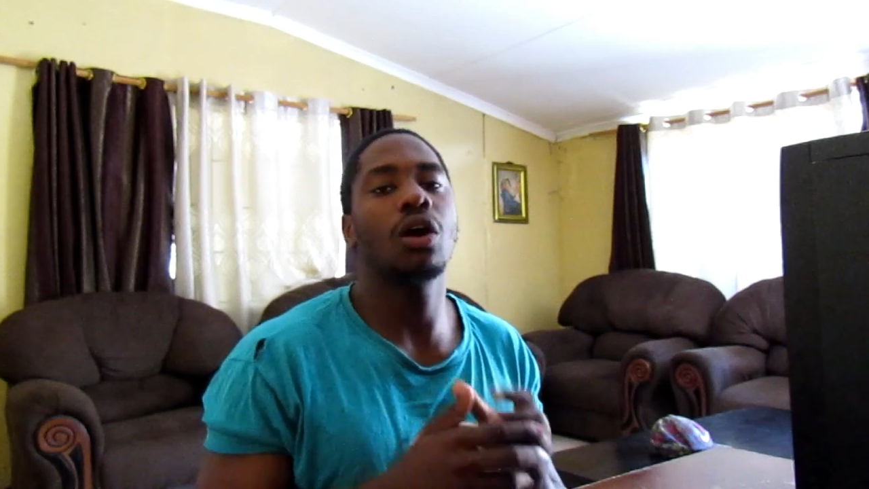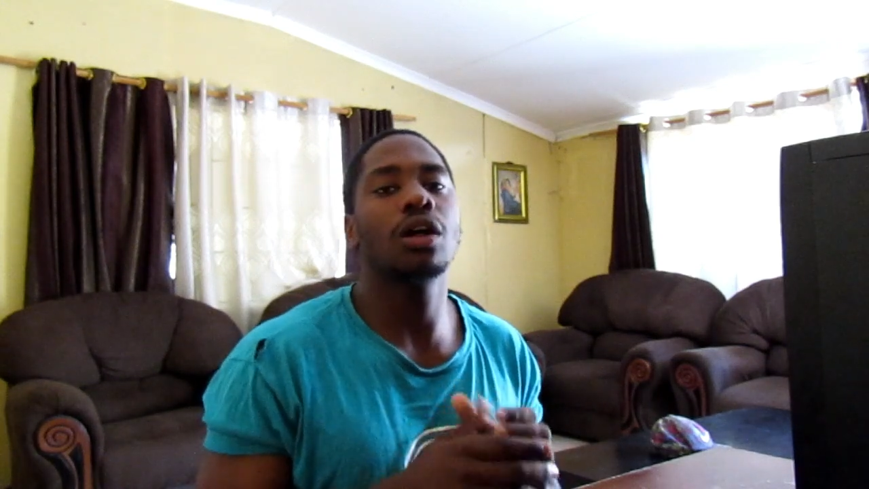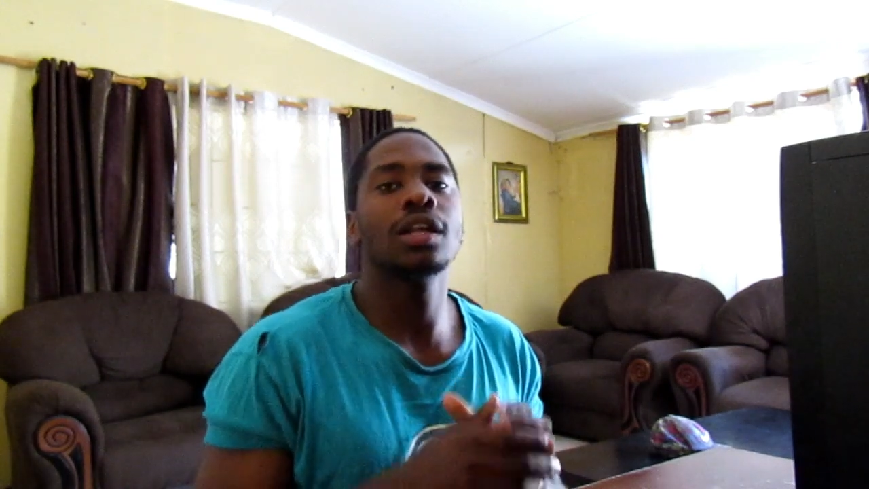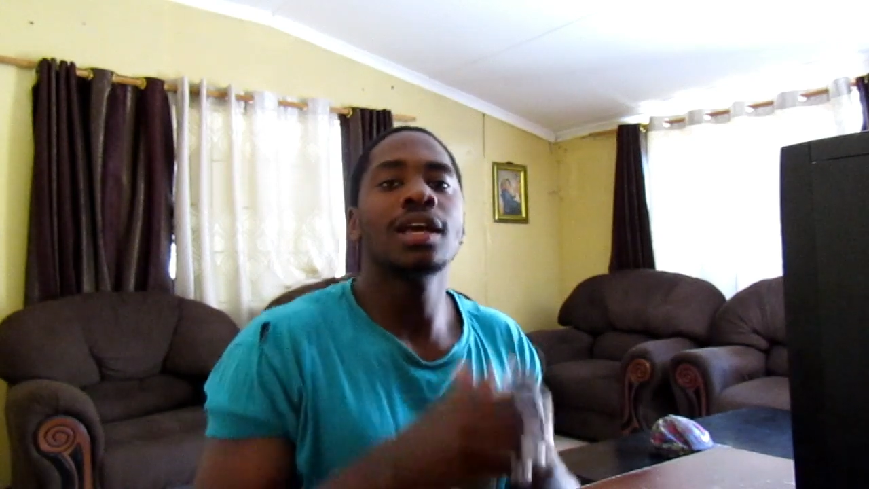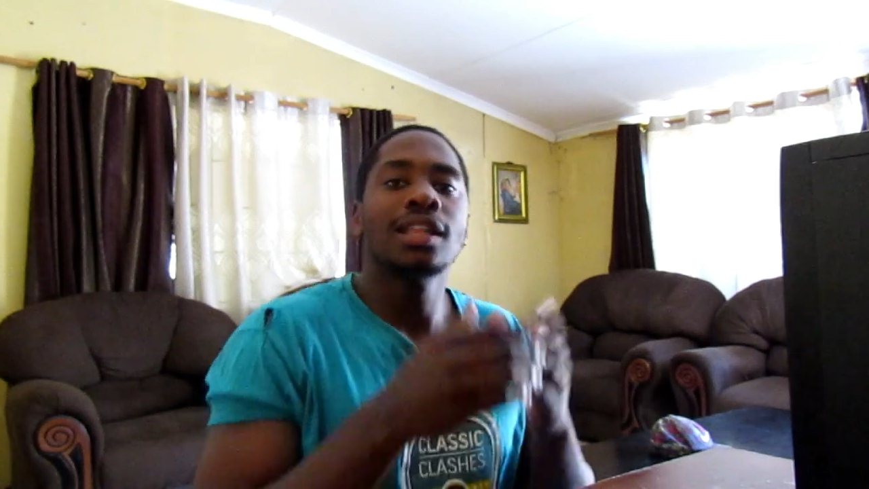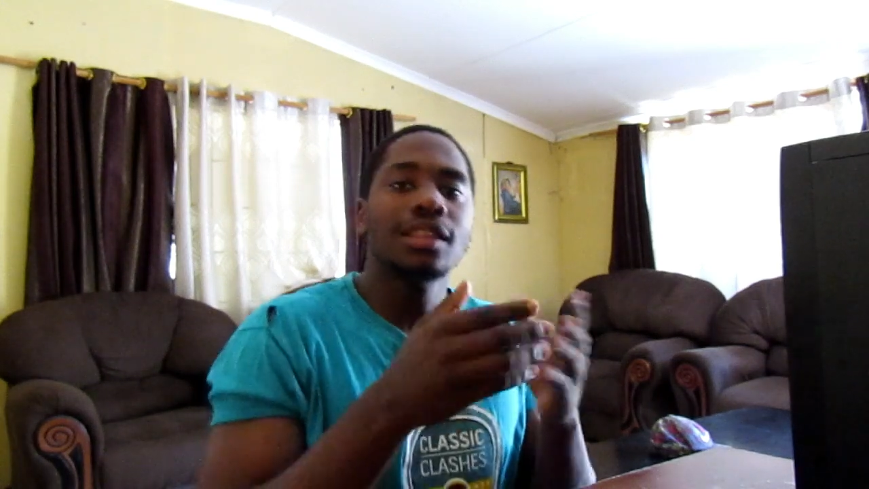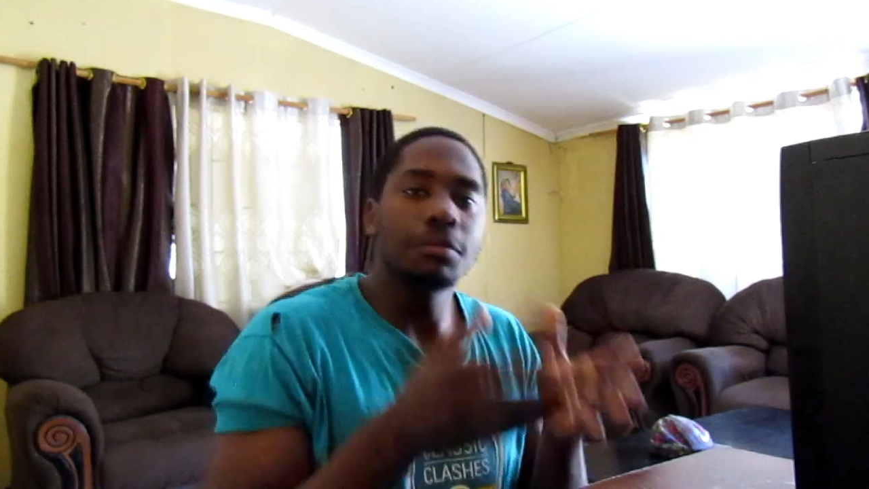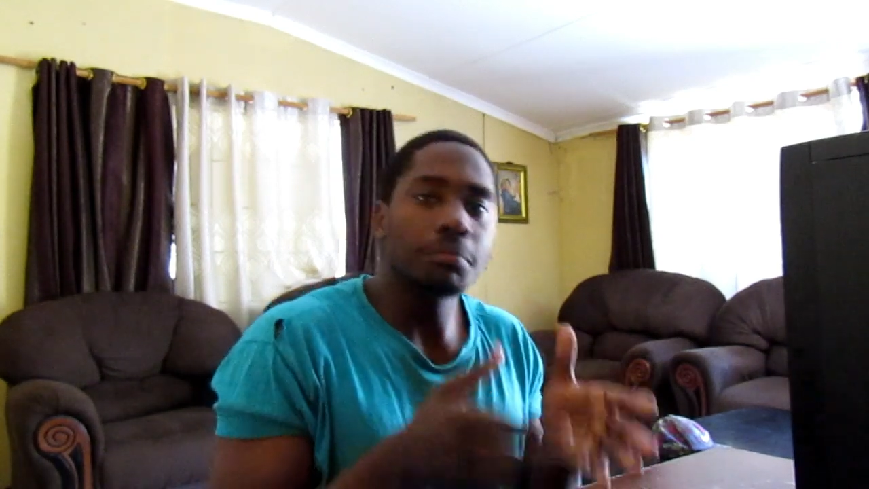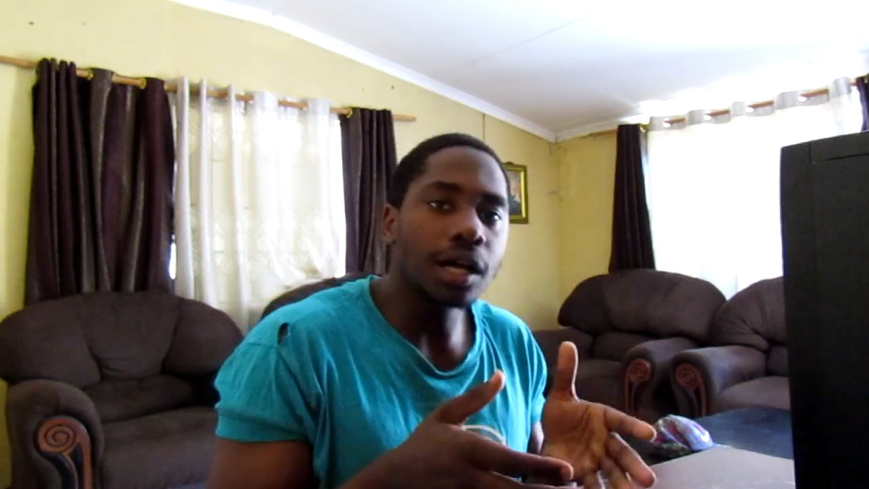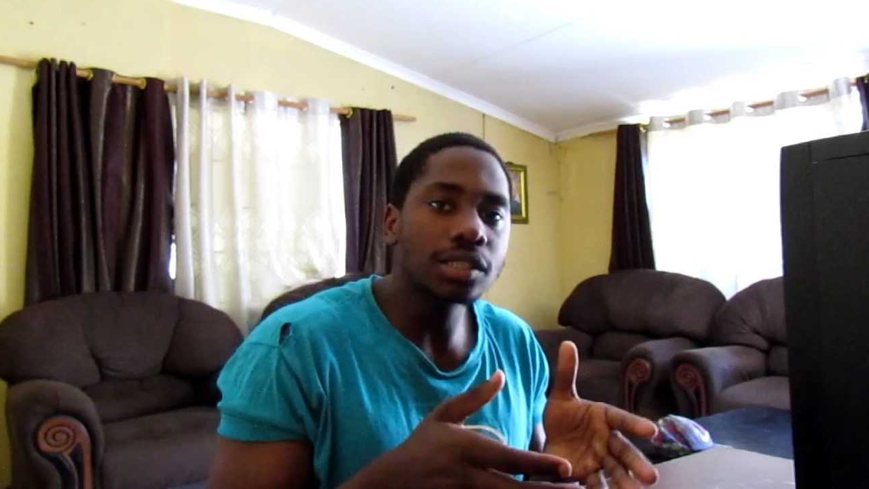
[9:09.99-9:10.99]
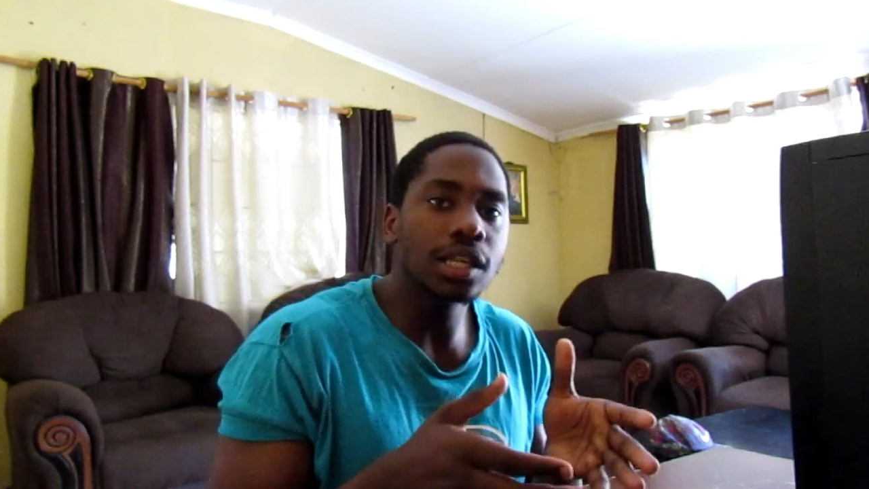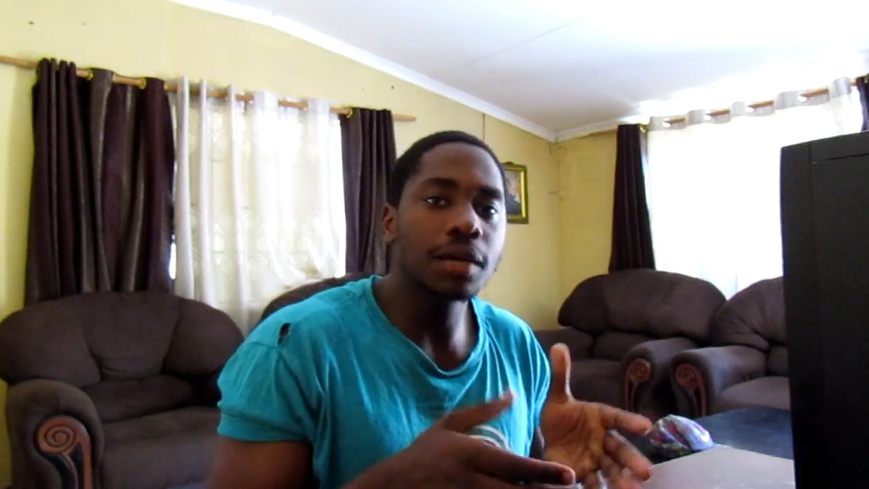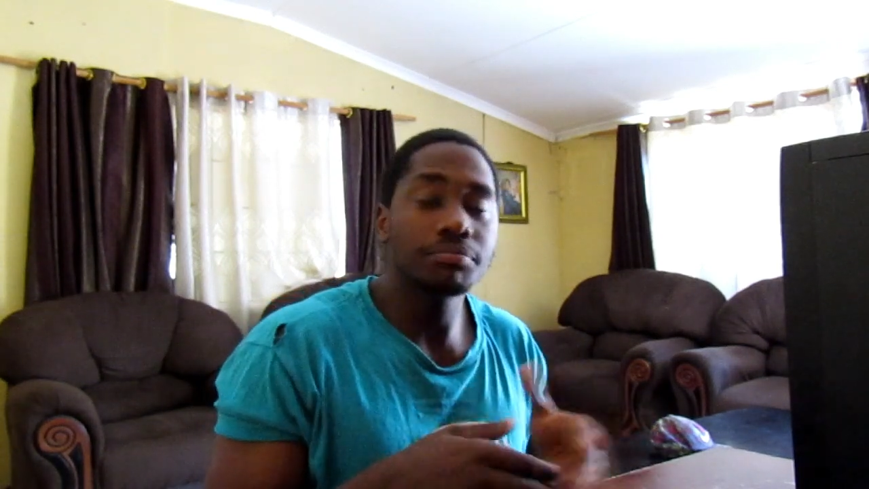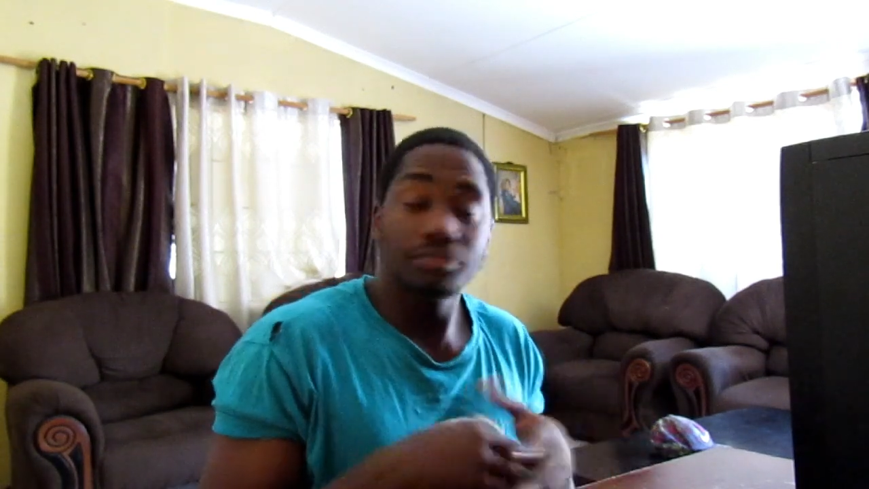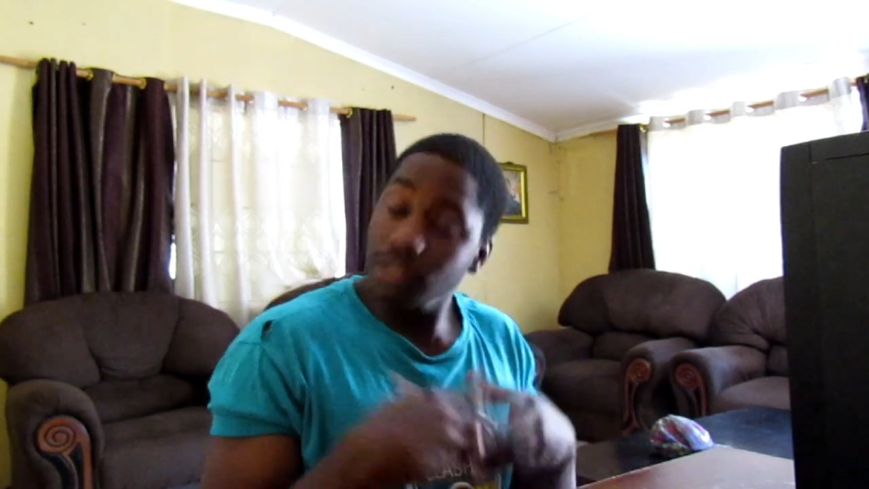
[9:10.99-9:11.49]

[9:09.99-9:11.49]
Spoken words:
on the muscle up,